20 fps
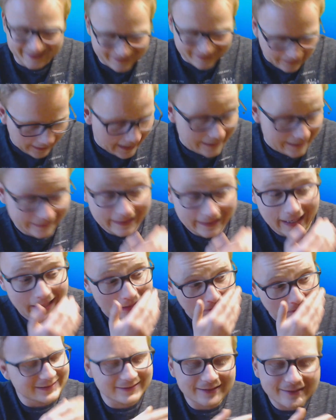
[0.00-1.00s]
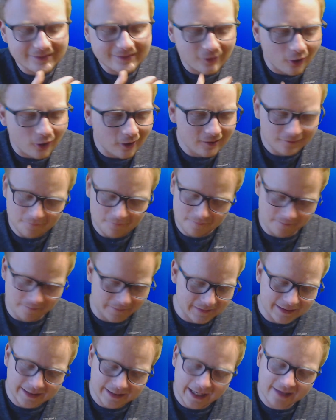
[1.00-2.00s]
And then the doll
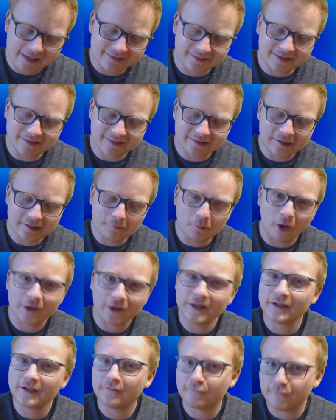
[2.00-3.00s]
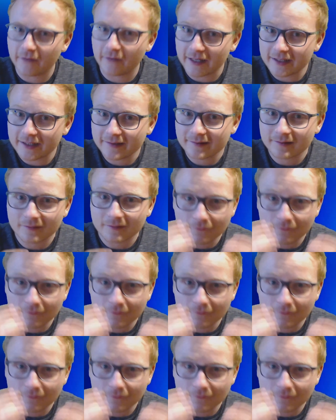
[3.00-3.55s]
like has this demonic face.